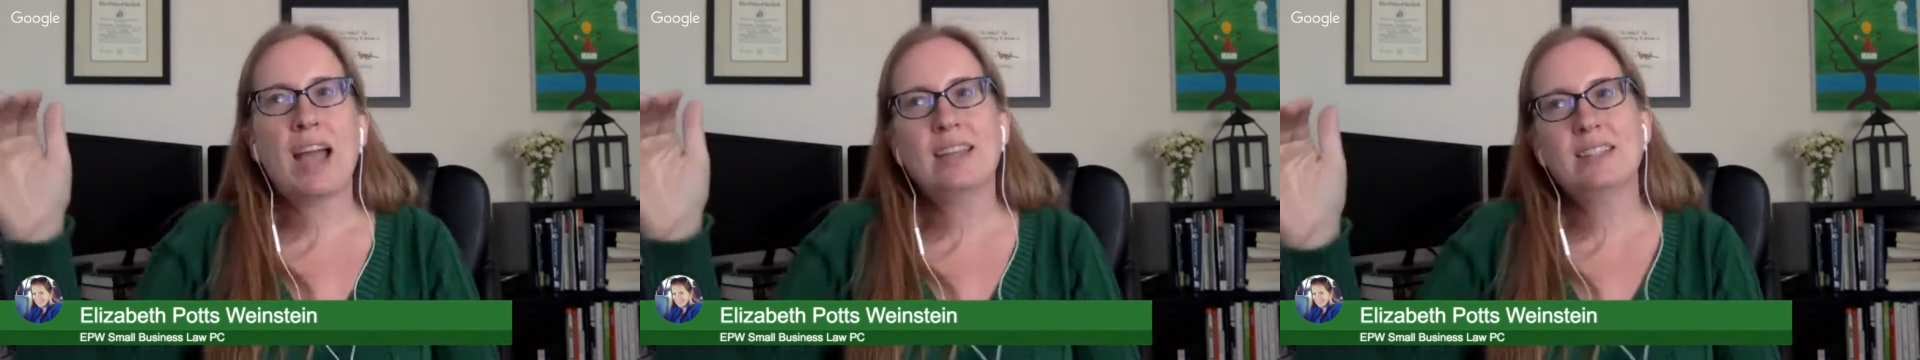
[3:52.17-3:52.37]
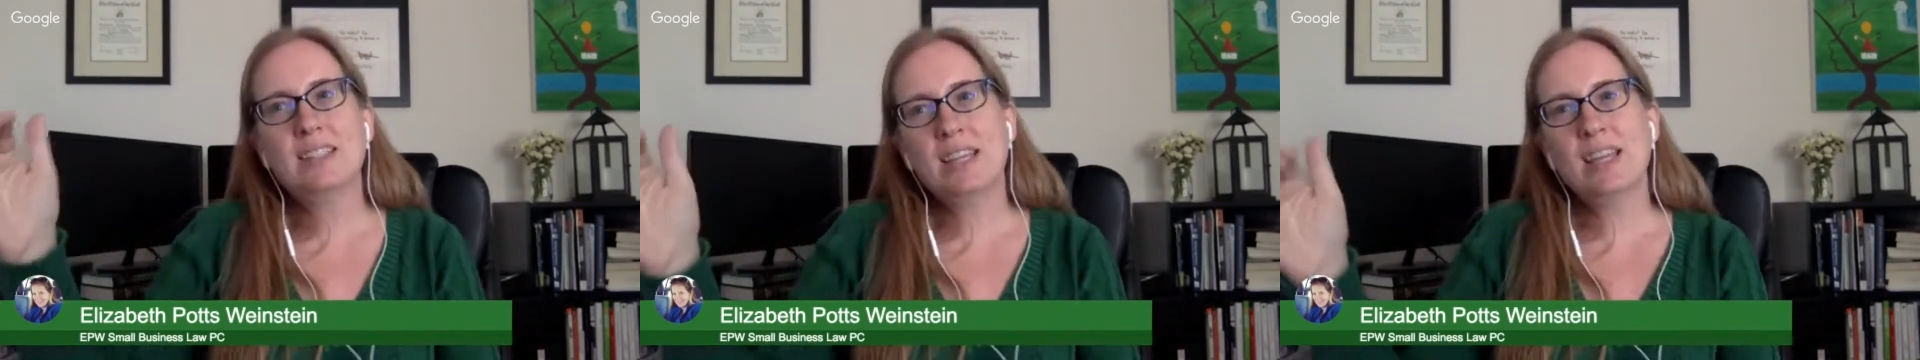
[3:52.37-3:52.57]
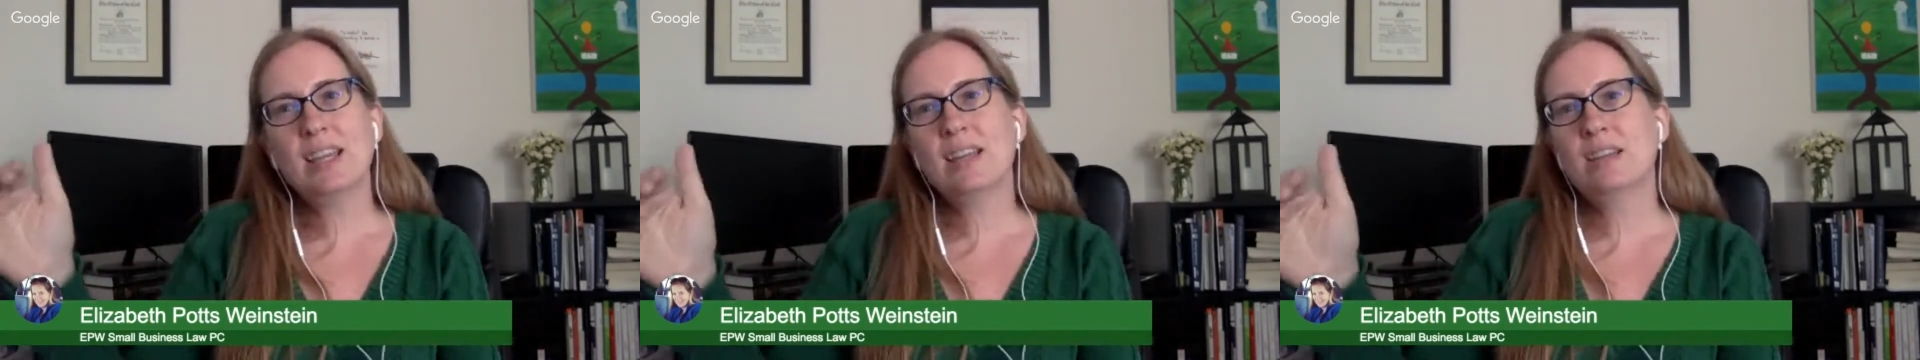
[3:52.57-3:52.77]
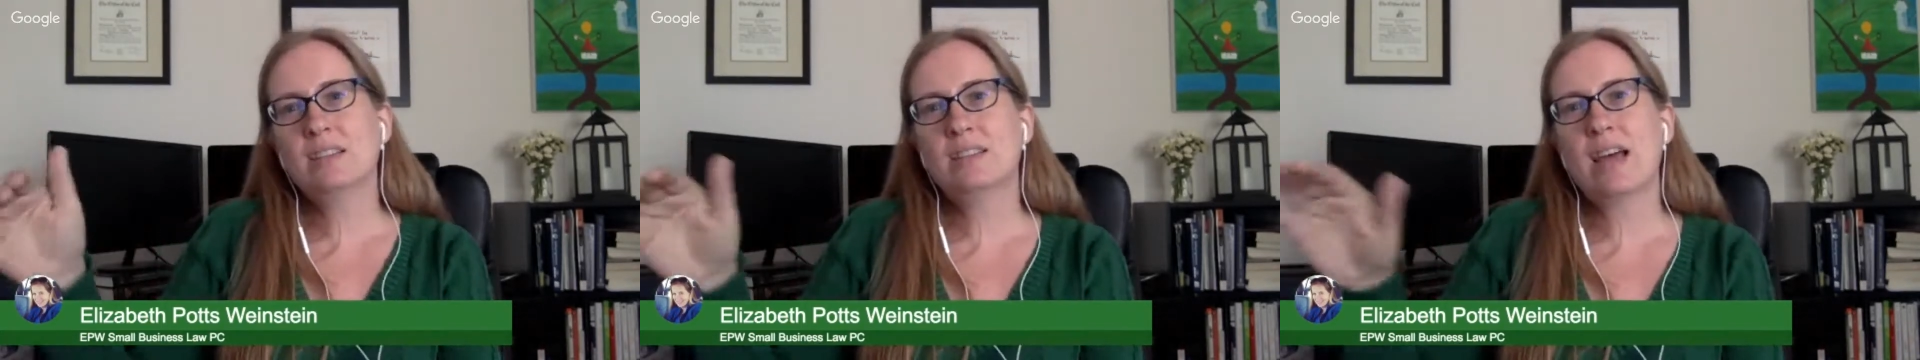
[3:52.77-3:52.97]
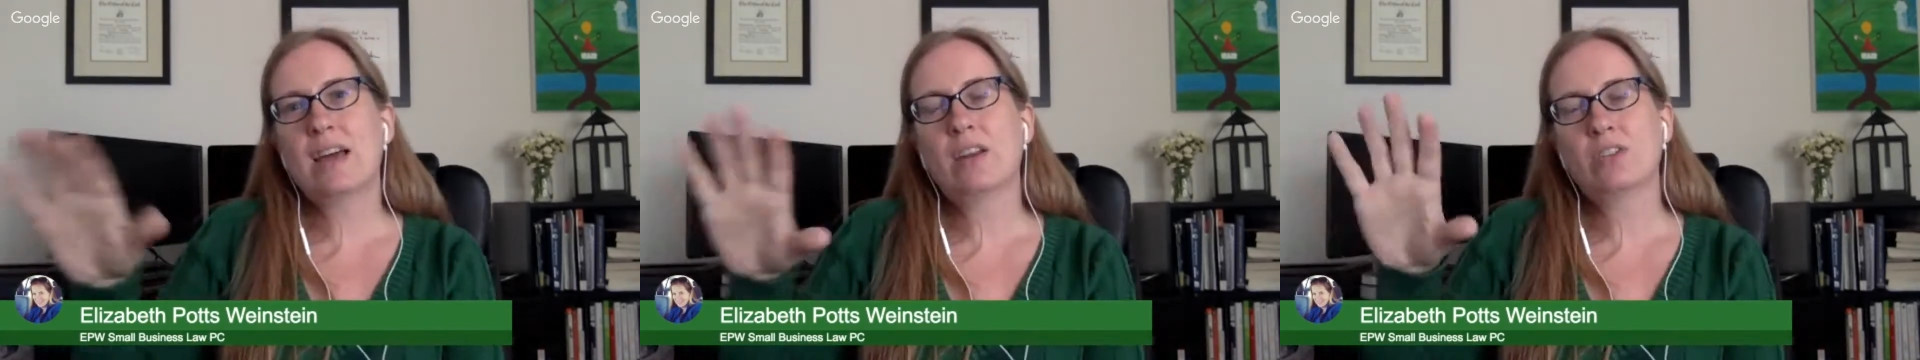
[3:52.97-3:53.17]
idea
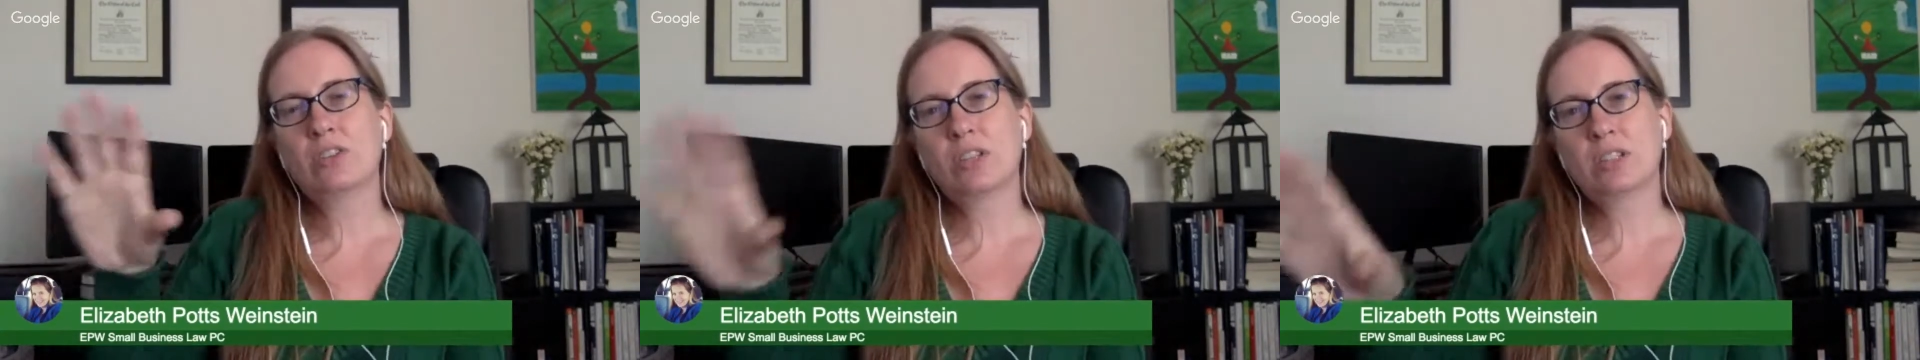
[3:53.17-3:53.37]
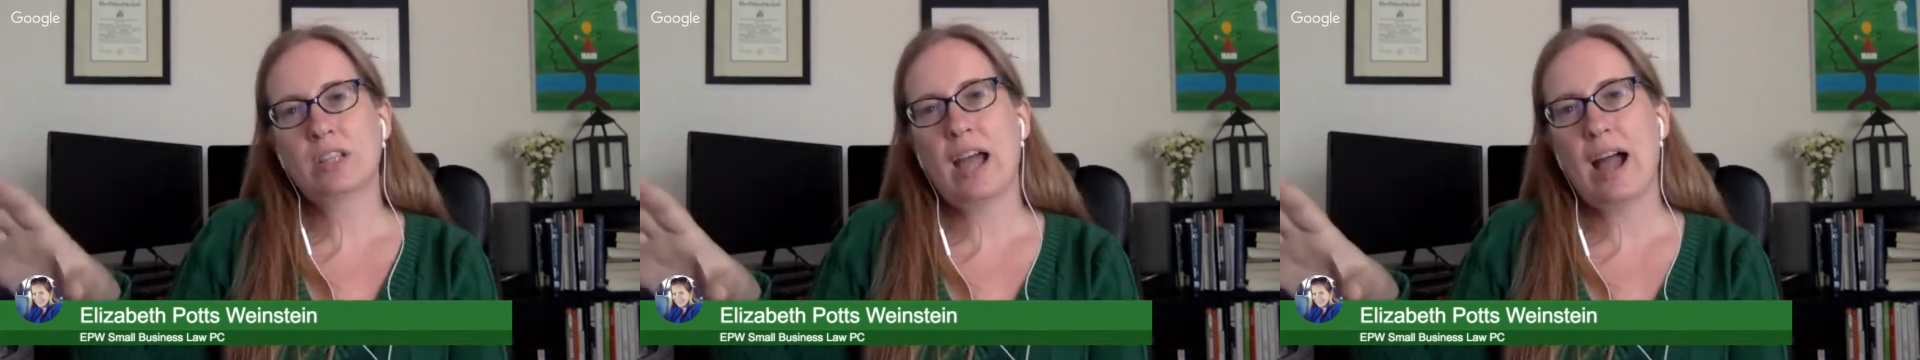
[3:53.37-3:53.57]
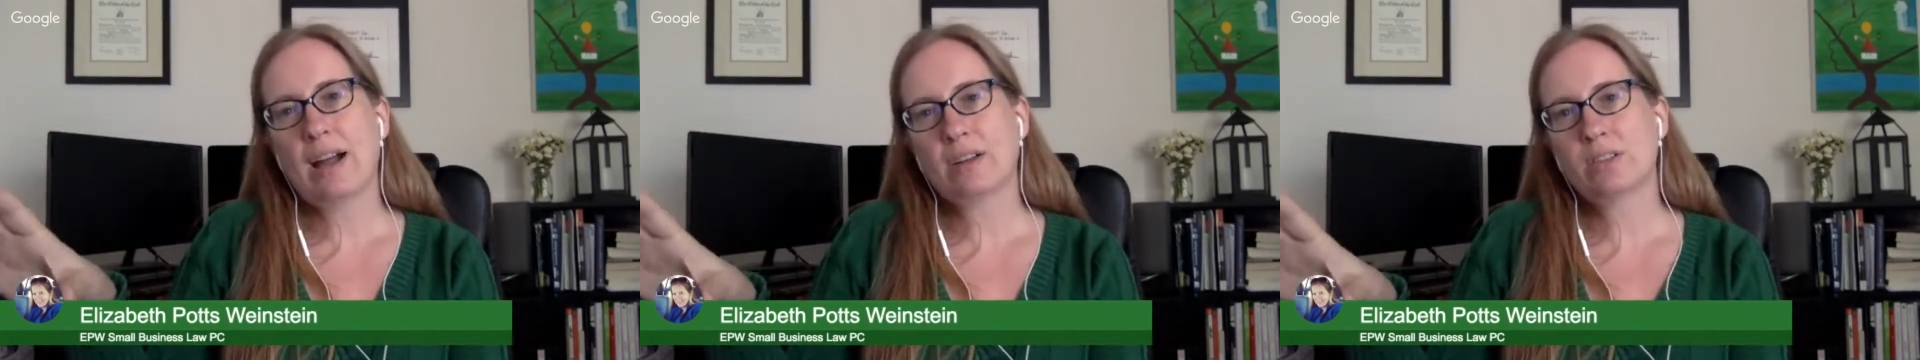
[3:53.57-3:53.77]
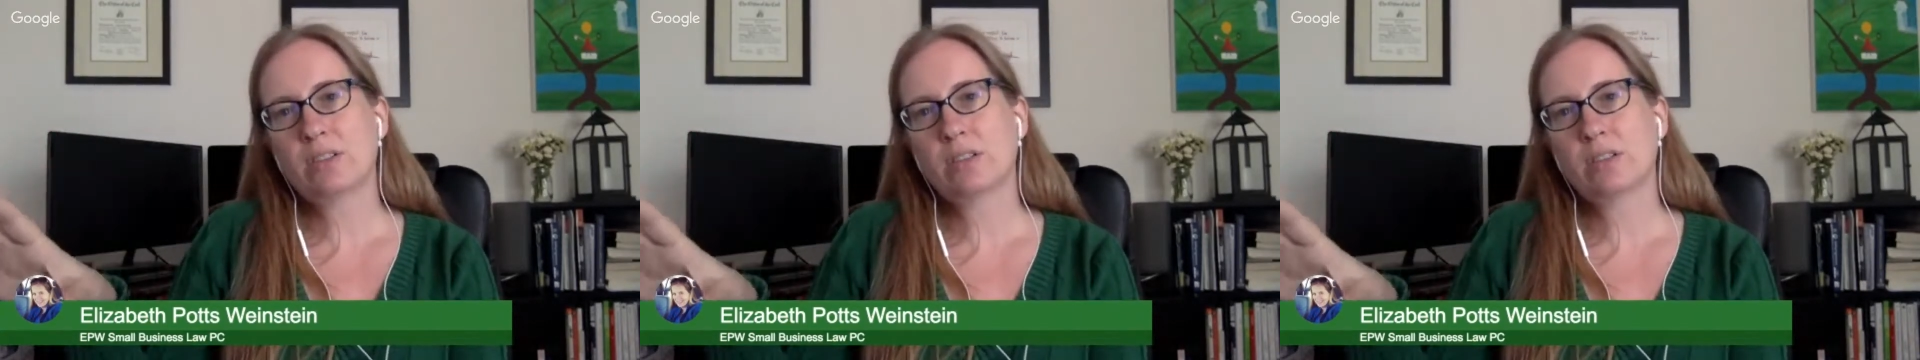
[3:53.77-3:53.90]
is that under the